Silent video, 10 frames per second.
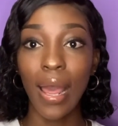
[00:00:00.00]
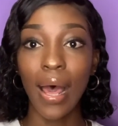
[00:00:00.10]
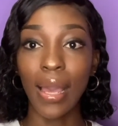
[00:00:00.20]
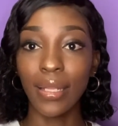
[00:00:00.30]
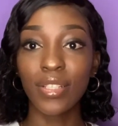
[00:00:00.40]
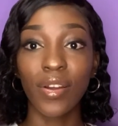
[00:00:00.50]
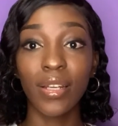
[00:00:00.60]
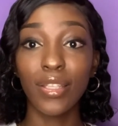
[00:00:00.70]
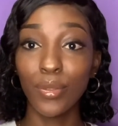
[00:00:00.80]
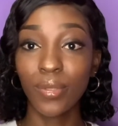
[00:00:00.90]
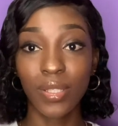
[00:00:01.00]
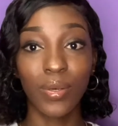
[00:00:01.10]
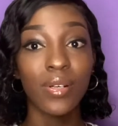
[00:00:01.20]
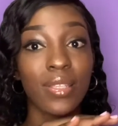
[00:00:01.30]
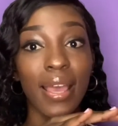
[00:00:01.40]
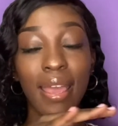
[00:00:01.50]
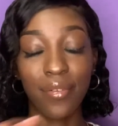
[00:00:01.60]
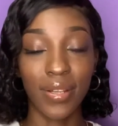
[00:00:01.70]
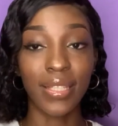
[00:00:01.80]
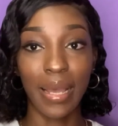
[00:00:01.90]
I literally use those
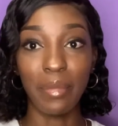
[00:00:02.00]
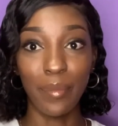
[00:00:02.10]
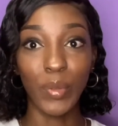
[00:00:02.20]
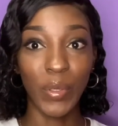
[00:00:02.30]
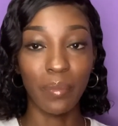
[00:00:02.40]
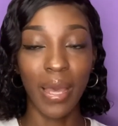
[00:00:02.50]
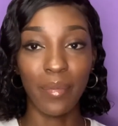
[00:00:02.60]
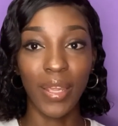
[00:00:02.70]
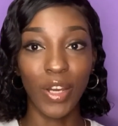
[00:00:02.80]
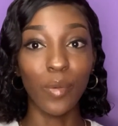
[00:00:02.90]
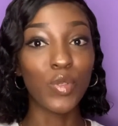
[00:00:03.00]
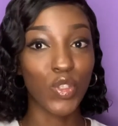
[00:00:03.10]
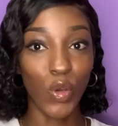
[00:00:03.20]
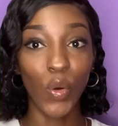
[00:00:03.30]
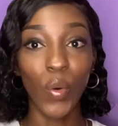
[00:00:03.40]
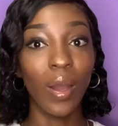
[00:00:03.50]
every time I'm doing my makeup. So